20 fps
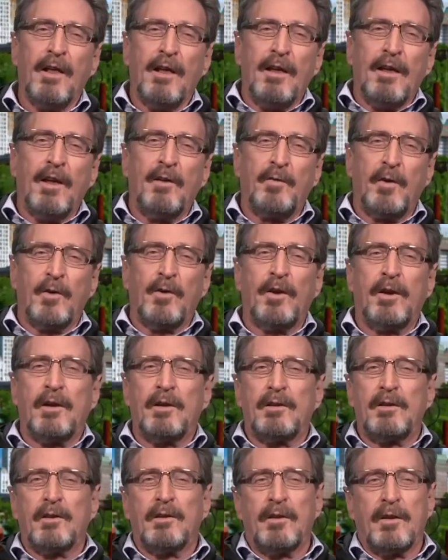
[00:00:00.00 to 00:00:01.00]
If you look at
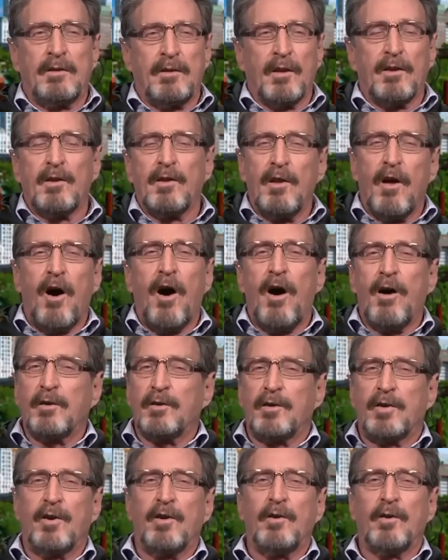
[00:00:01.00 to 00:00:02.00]
the
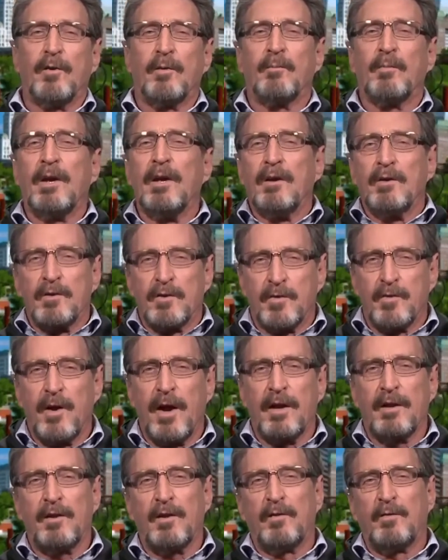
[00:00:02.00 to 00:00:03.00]
long-term
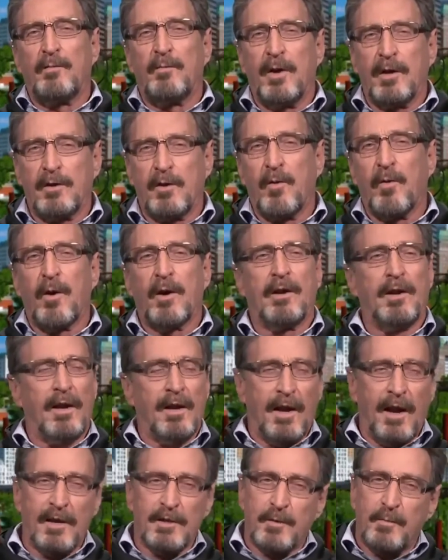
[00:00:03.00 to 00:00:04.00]
trend of Bitcoin, it
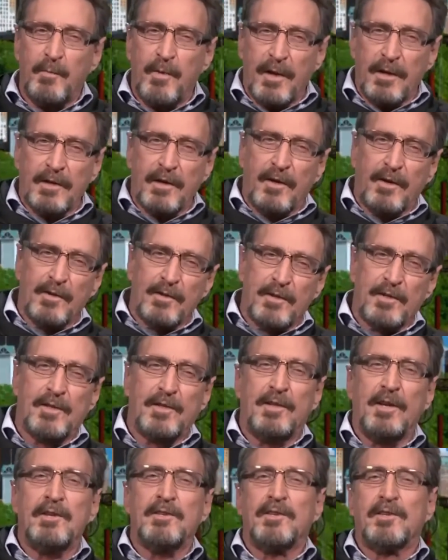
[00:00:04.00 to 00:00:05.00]
has been
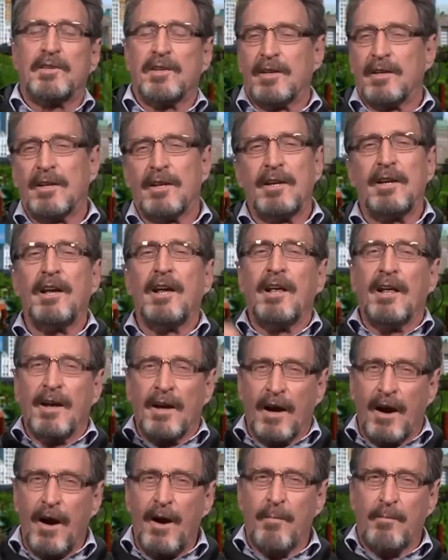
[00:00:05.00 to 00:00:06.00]
consistently
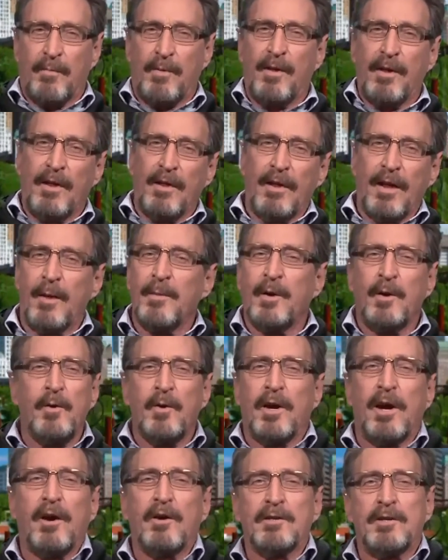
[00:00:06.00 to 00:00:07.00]
up. I mean, who
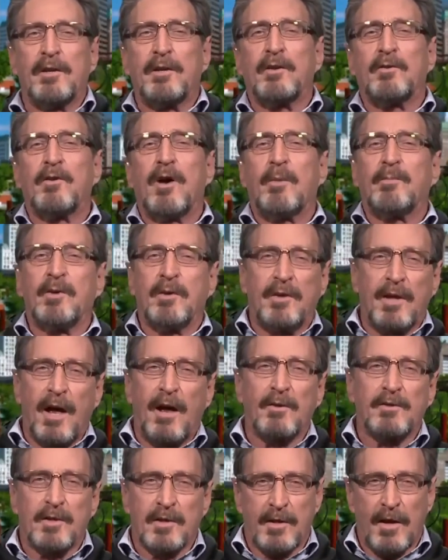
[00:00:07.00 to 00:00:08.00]
cares that it dropped
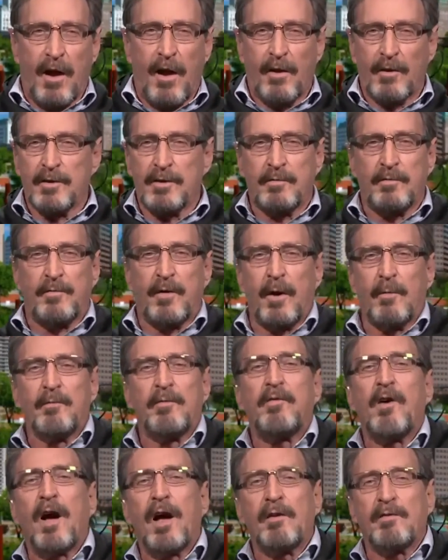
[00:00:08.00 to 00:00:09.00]
$1,000 from
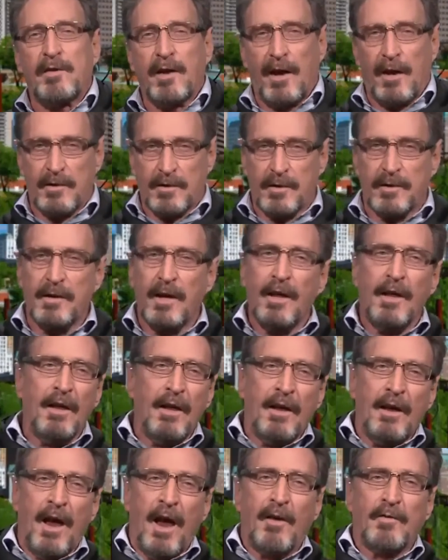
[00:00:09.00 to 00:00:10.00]
$5,000
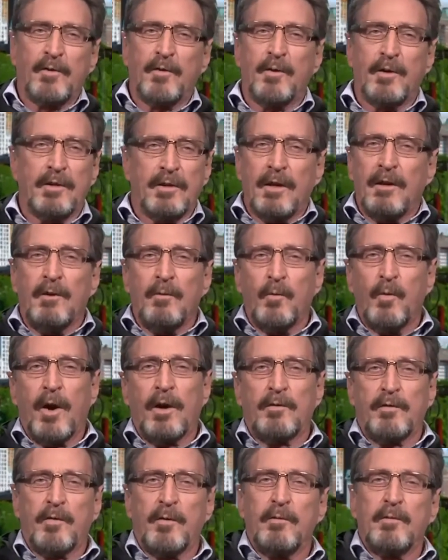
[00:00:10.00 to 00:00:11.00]
after it
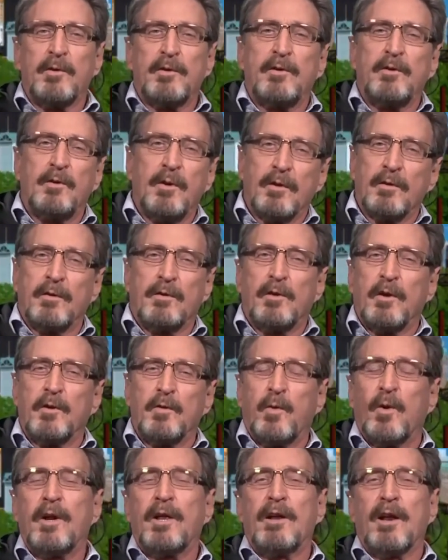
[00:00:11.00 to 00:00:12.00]
went from
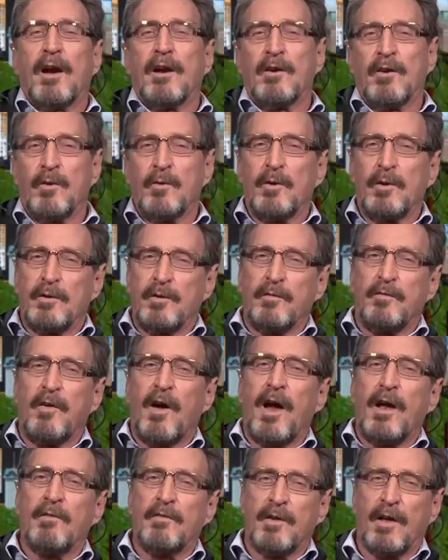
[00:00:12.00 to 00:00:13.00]
$2,900 to
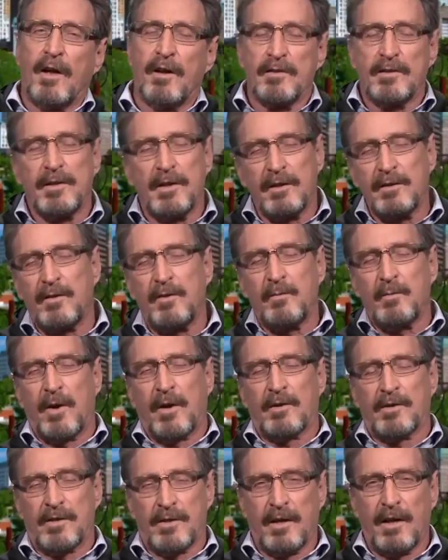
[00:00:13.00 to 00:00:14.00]
$5,000 in 2
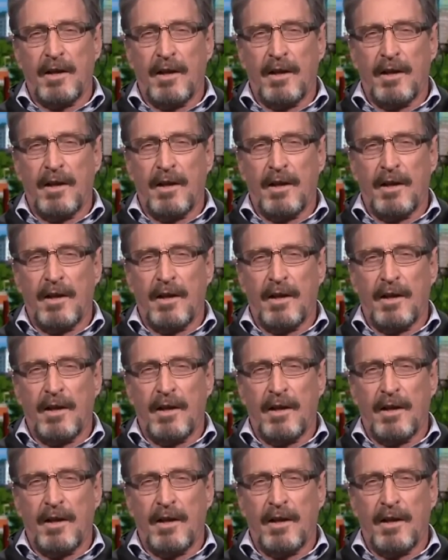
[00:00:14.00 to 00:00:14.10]
months?